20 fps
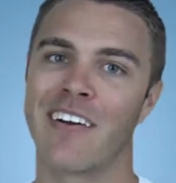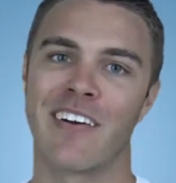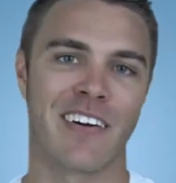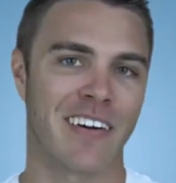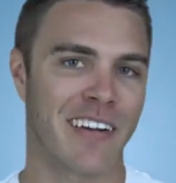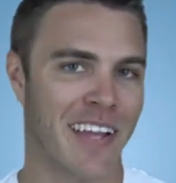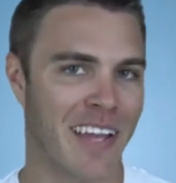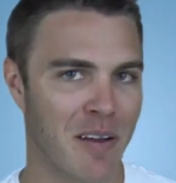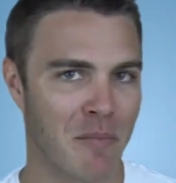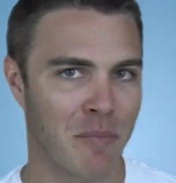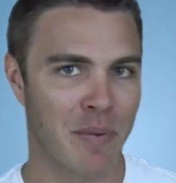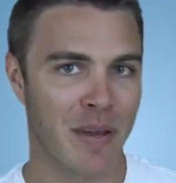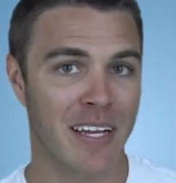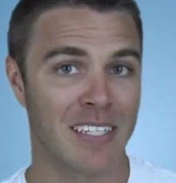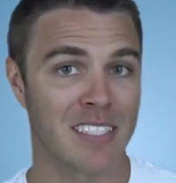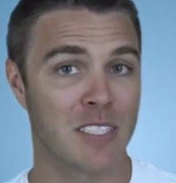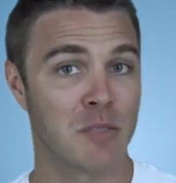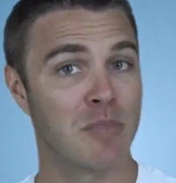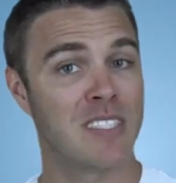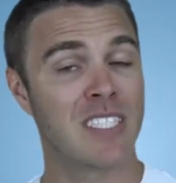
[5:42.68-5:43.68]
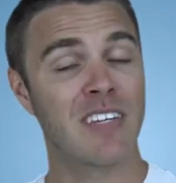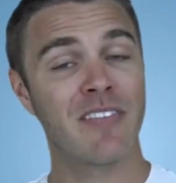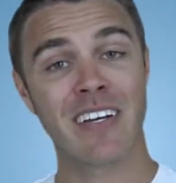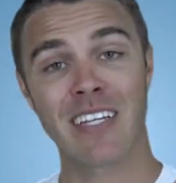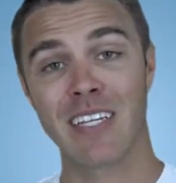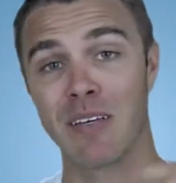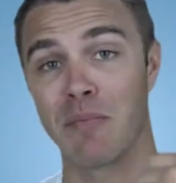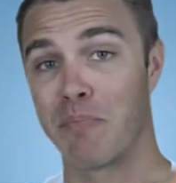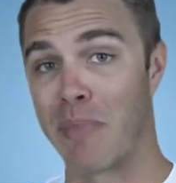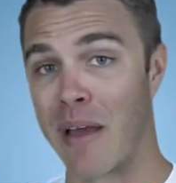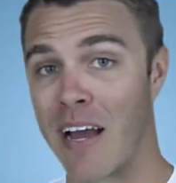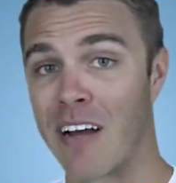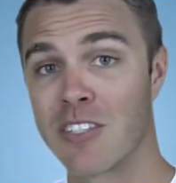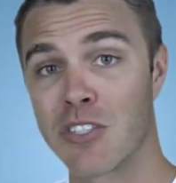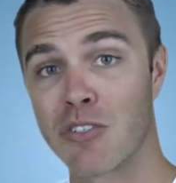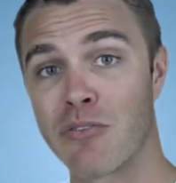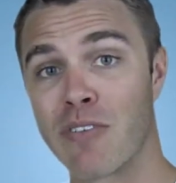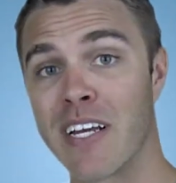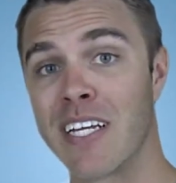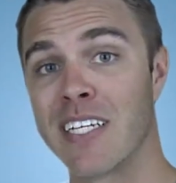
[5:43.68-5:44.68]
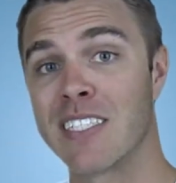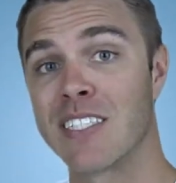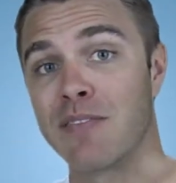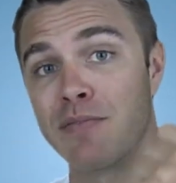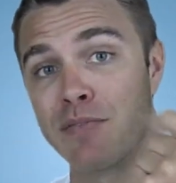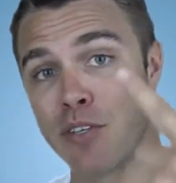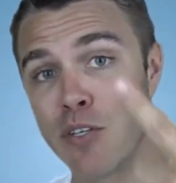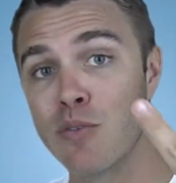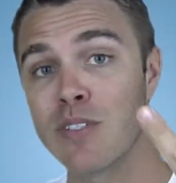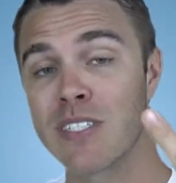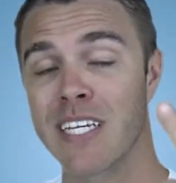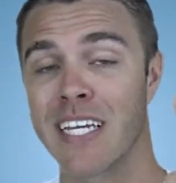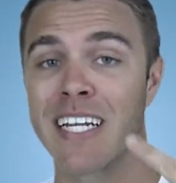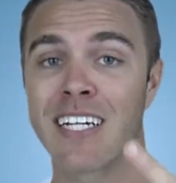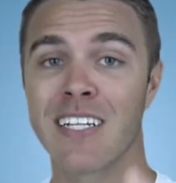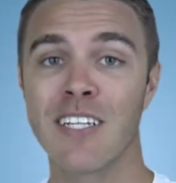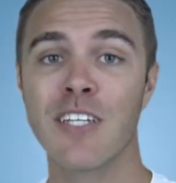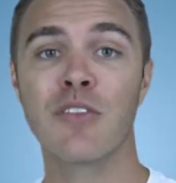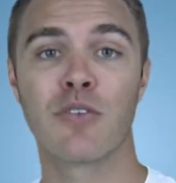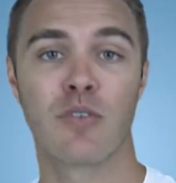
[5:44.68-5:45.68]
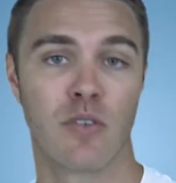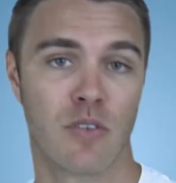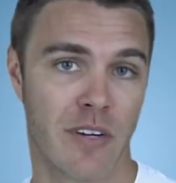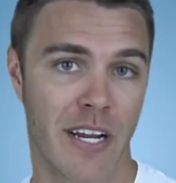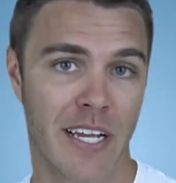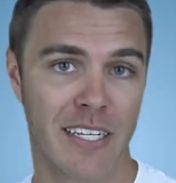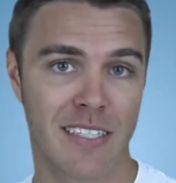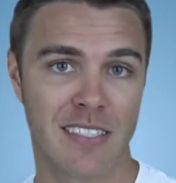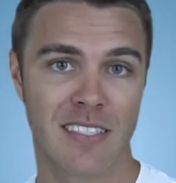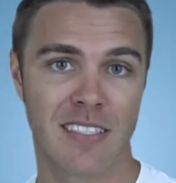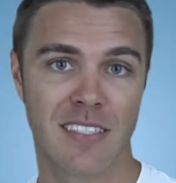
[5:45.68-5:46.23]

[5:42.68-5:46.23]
your campaign, specifically bounce rates, views, and click-through rates.